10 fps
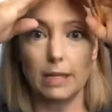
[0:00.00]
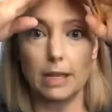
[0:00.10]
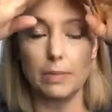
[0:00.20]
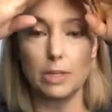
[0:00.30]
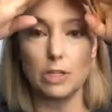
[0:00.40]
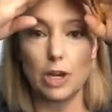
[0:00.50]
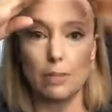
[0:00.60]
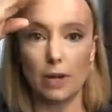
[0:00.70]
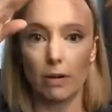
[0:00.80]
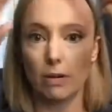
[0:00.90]
diamond
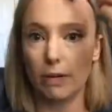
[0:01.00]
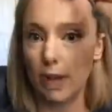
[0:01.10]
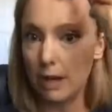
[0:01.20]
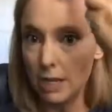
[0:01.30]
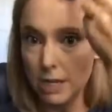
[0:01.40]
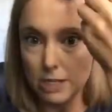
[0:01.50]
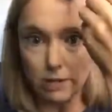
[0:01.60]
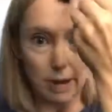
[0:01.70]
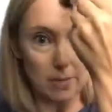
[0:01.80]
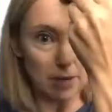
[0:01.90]
shape here, okay?
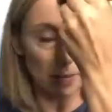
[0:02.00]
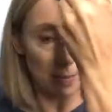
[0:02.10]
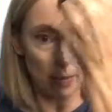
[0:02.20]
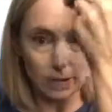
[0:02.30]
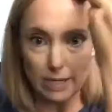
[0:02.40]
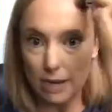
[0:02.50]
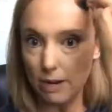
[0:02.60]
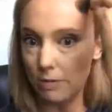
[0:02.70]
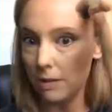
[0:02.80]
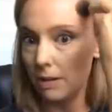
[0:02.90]
So I'm gonna pull it
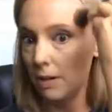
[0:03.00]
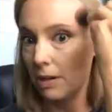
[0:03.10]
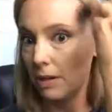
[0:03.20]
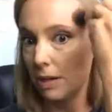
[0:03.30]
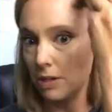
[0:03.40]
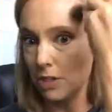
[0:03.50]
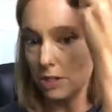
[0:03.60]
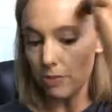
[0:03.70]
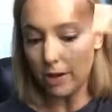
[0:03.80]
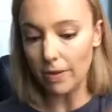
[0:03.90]
down, and
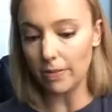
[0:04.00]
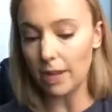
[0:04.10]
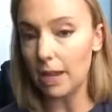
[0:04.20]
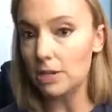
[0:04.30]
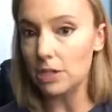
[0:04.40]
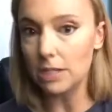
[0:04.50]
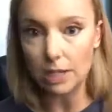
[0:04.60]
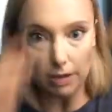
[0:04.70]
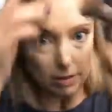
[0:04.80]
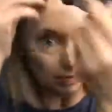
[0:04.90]
just right around the edges
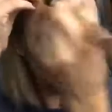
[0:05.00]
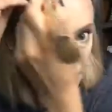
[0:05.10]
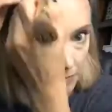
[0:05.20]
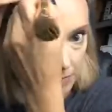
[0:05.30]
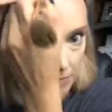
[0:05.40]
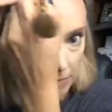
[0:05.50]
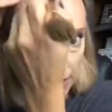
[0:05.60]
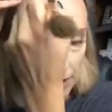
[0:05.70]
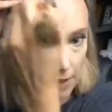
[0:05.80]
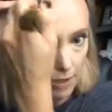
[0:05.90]
here,
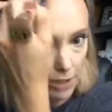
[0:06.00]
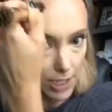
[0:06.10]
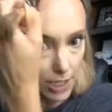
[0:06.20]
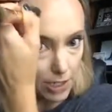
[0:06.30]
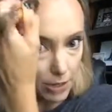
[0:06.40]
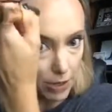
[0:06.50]
just to